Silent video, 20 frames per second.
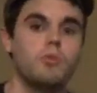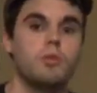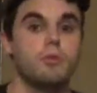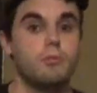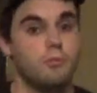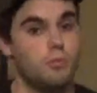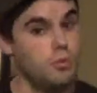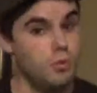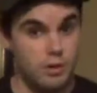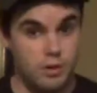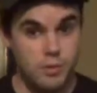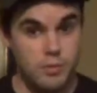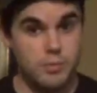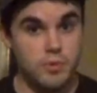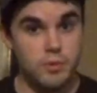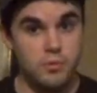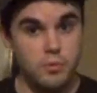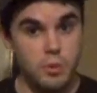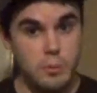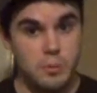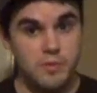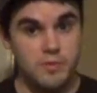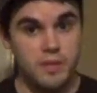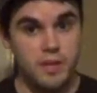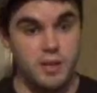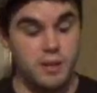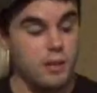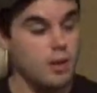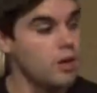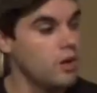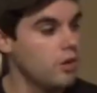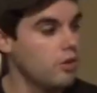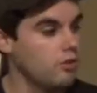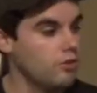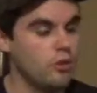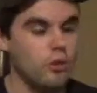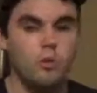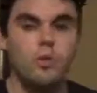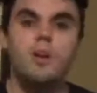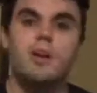Welcome to another episode of RobaFett.
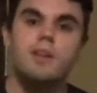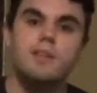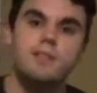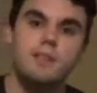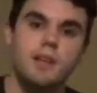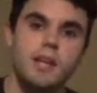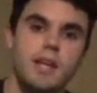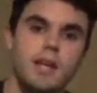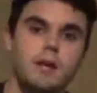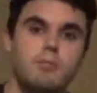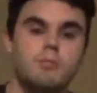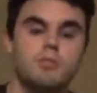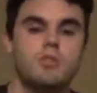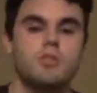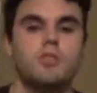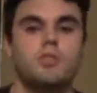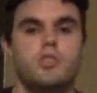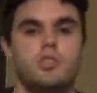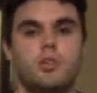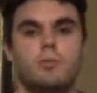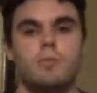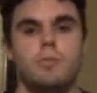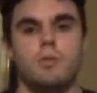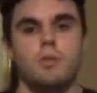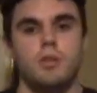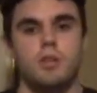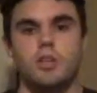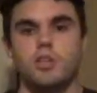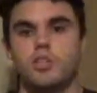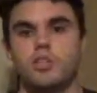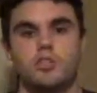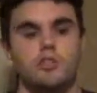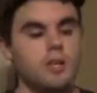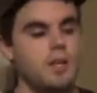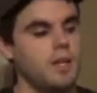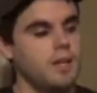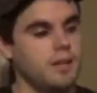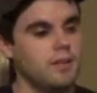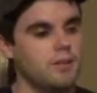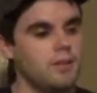So, today I'm just going to jump uh,
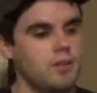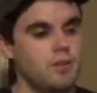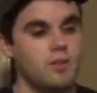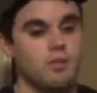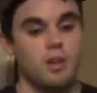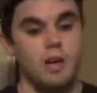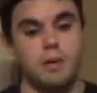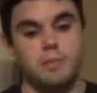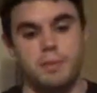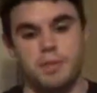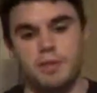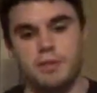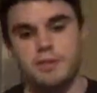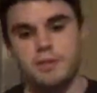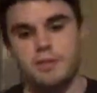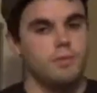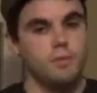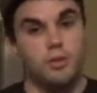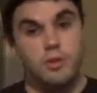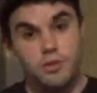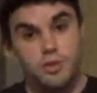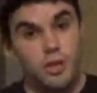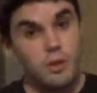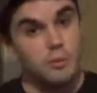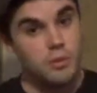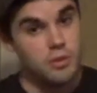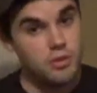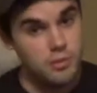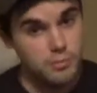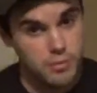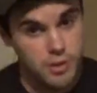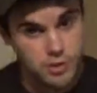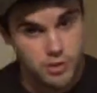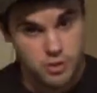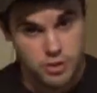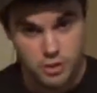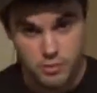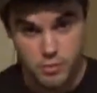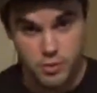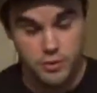straight into the topics. First, I want to talk about
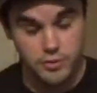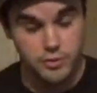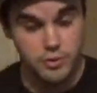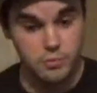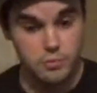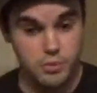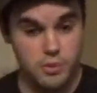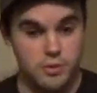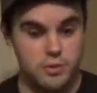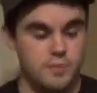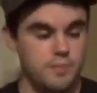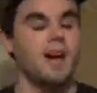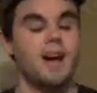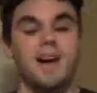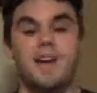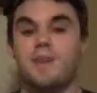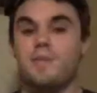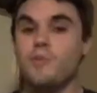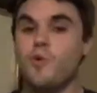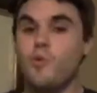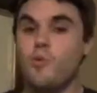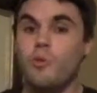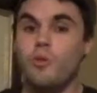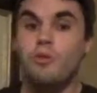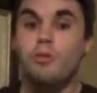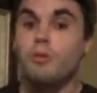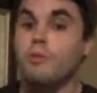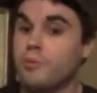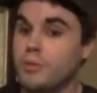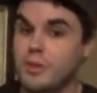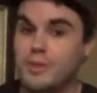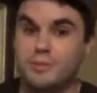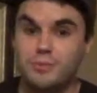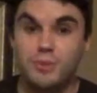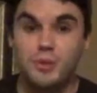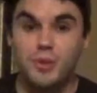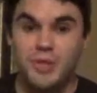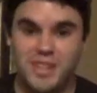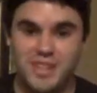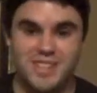Dragon Ball Super. I am really, really,
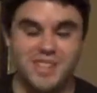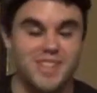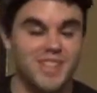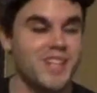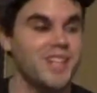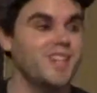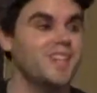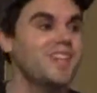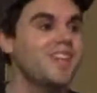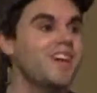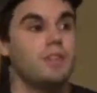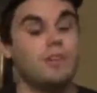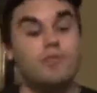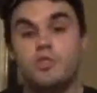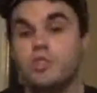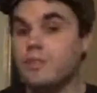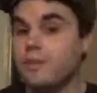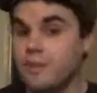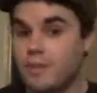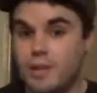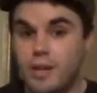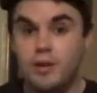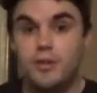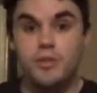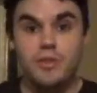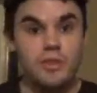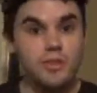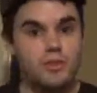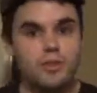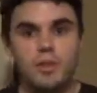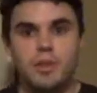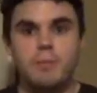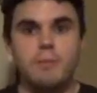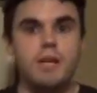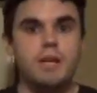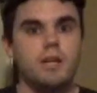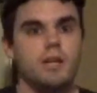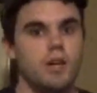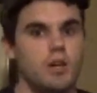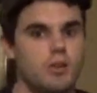really excited. They've just announced that they're going to
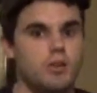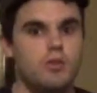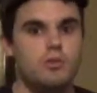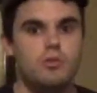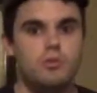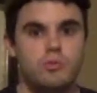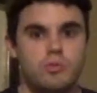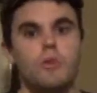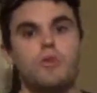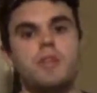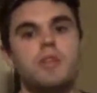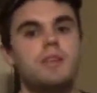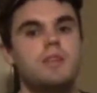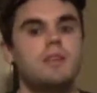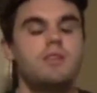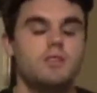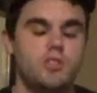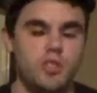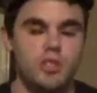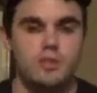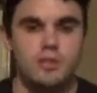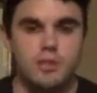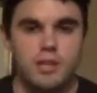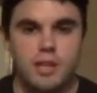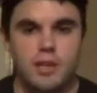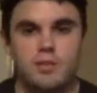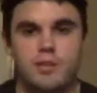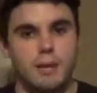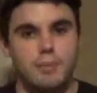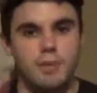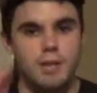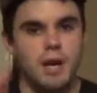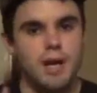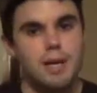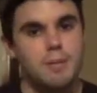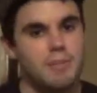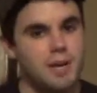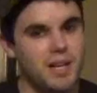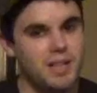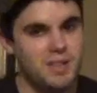make a new, well, they didn't just announce. I'm
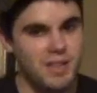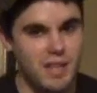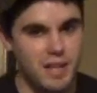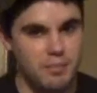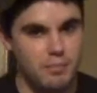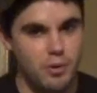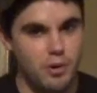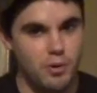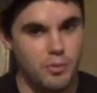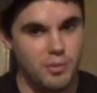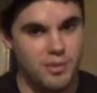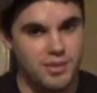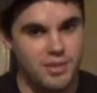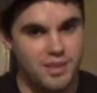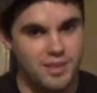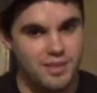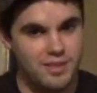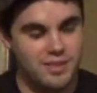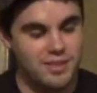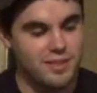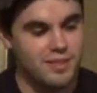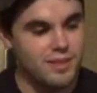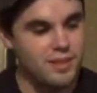kind of behind the eight ball with these.